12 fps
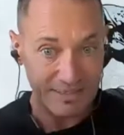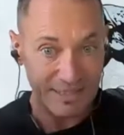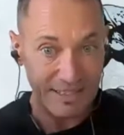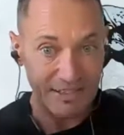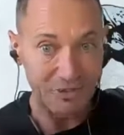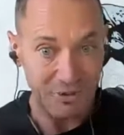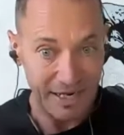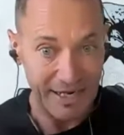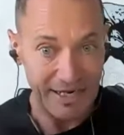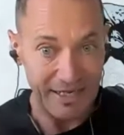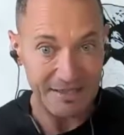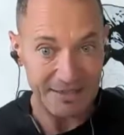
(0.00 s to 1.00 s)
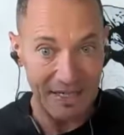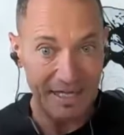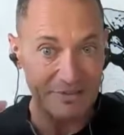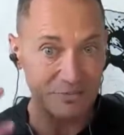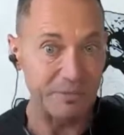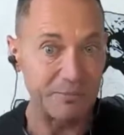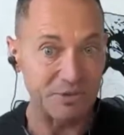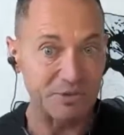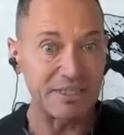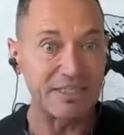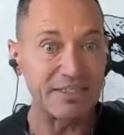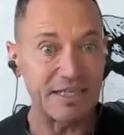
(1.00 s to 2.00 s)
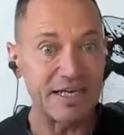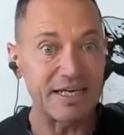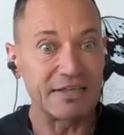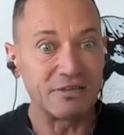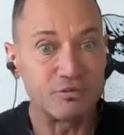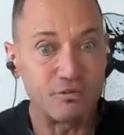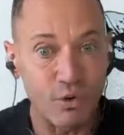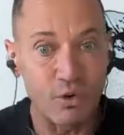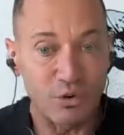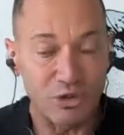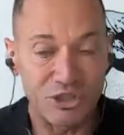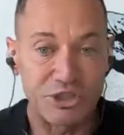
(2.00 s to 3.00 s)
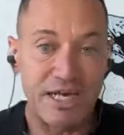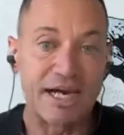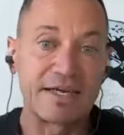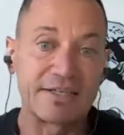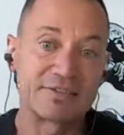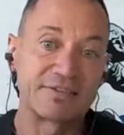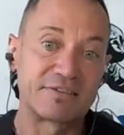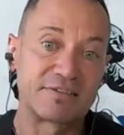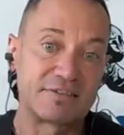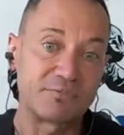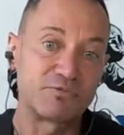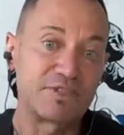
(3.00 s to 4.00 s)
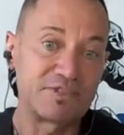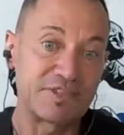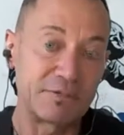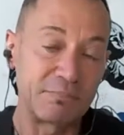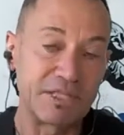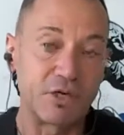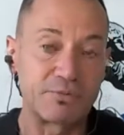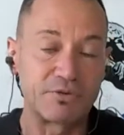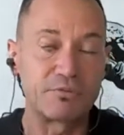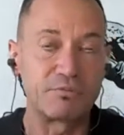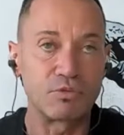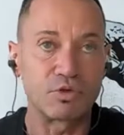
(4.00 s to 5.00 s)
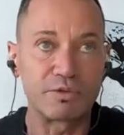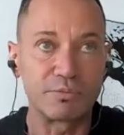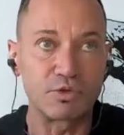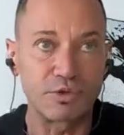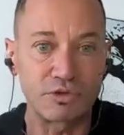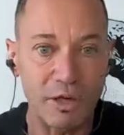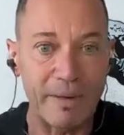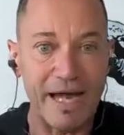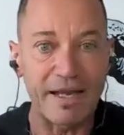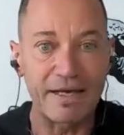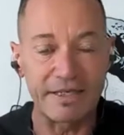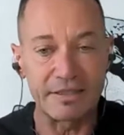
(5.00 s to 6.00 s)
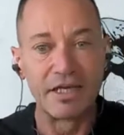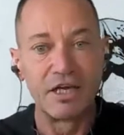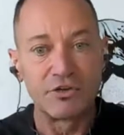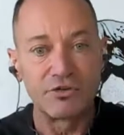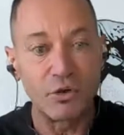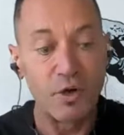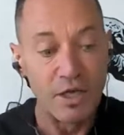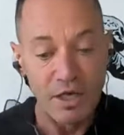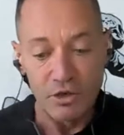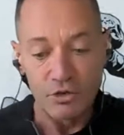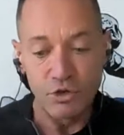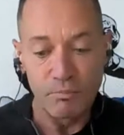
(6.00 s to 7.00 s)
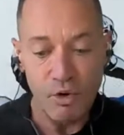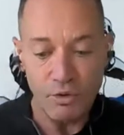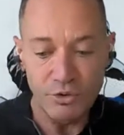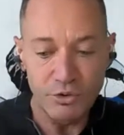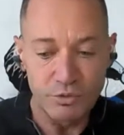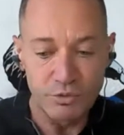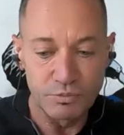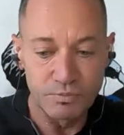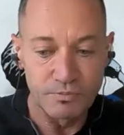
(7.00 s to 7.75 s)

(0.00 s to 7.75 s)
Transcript: in your head as memory and forged as something that becomes more and more automatic. So the more you